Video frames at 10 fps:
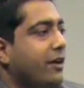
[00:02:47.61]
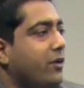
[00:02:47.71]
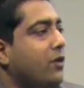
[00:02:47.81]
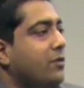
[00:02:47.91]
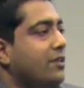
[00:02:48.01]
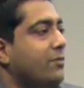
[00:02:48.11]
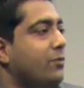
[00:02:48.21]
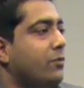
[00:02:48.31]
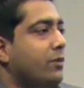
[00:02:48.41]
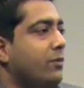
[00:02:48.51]
Like, tell
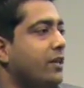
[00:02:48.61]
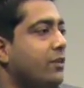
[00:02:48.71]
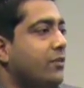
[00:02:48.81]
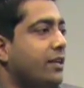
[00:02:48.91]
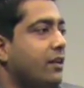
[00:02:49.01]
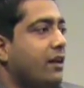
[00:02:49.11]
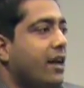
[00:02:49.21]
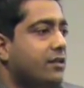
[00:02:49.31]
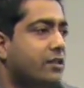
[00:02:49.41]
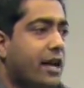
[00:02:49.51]
me, what are you doing here? And
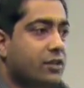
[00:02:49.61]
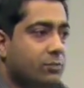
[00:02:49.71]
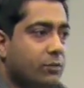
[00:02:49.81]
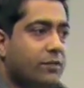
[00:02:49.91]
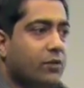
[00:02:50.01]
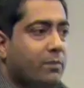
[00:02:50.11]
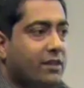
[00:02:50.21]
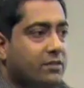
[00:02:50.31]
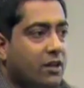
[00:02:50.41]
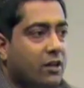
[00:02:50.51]
I just moved here with
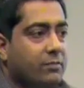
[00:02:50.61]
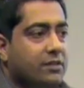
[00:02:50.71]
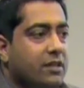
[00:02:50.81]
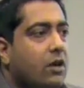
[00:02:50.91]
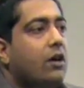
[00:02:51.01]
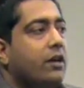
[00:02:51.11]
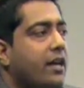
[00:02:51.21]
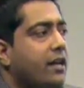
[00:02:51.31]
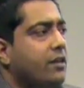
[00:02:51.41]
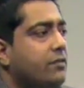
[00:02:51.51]
my startup. He's like, oh
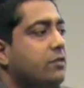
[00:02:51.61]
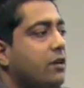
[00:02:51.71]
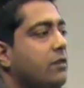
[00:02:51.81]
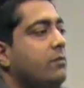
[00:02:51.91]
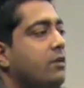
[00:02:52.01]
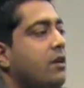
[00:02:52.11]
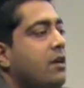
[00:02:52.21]
yeah, you have a startup?